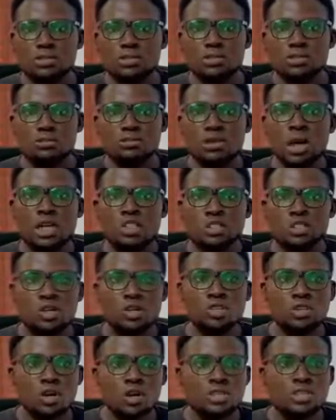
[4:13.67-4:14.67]
You are
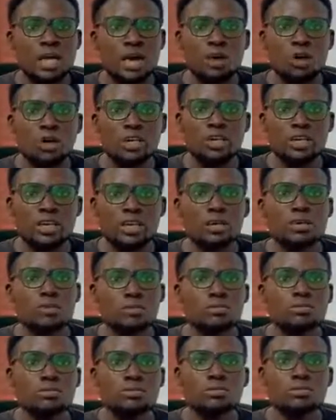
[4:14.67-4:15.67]
showing us that okay,
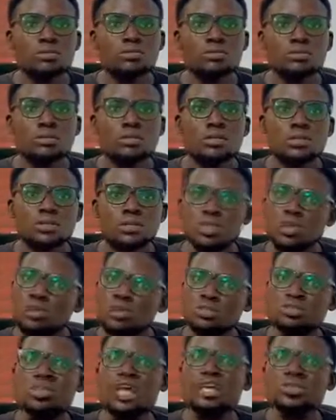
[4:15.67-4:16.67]
it
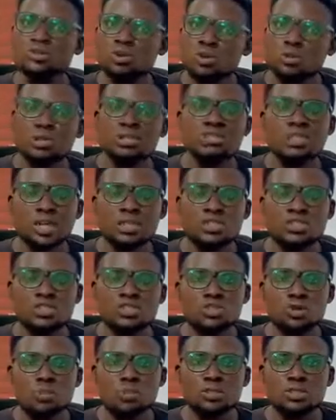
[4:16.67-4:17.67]
looks like you understand
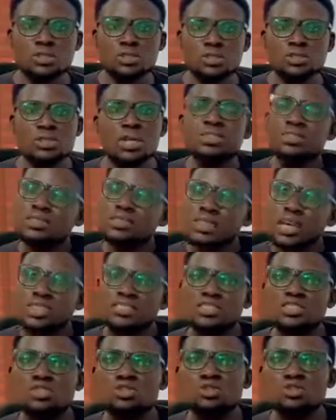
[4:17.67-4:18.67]
this topic. Then the
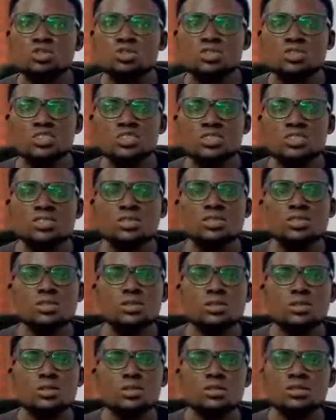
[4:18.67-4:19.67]
next thing you do is
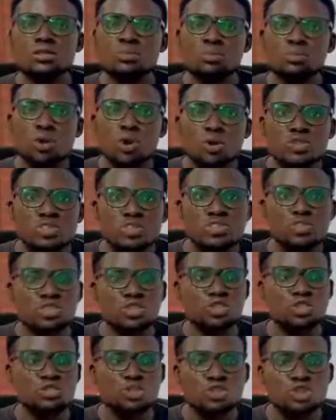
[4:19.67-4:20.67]
the post
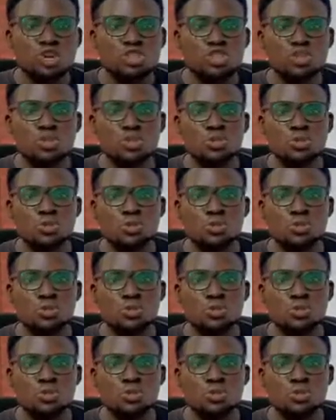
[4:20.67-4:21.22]
introduction.